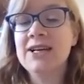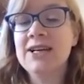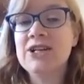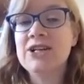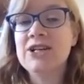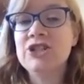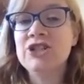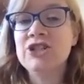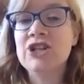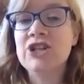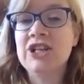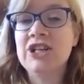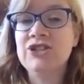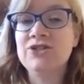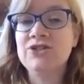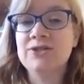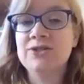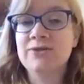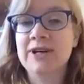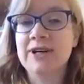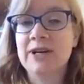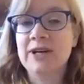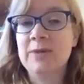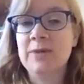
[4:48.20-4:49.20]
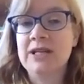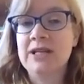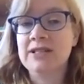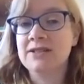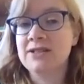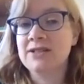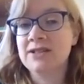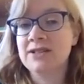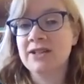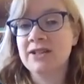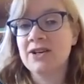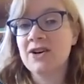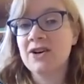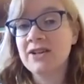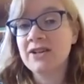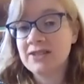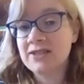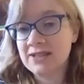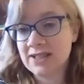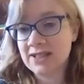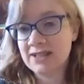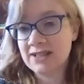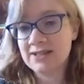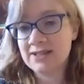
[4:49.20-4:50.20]
changes recommended to the
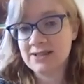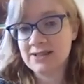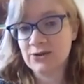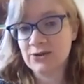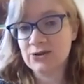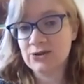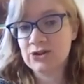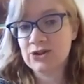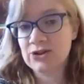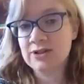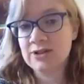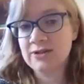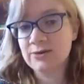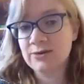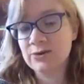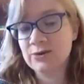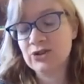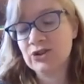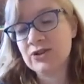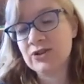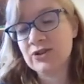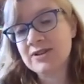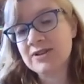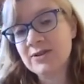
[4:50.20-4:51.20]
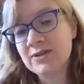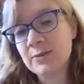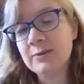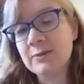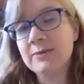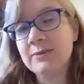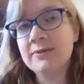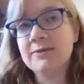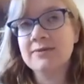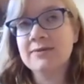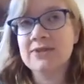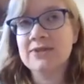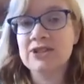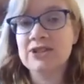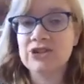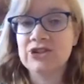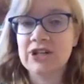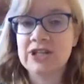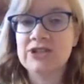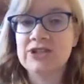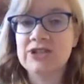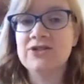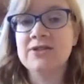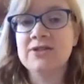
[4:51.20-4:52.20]
content as such. So it was just some
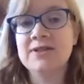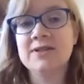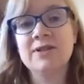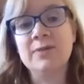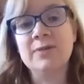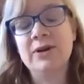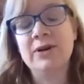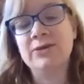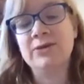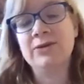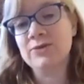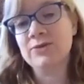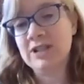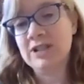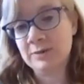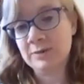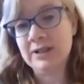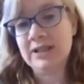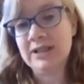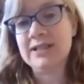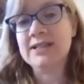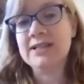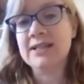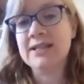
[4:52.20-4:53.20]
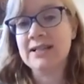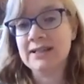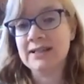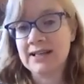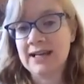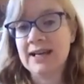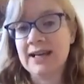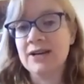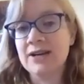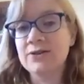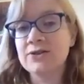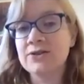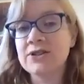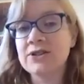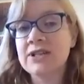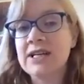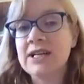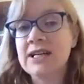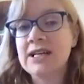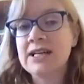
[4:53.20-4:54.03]
suggestions about readability and layout.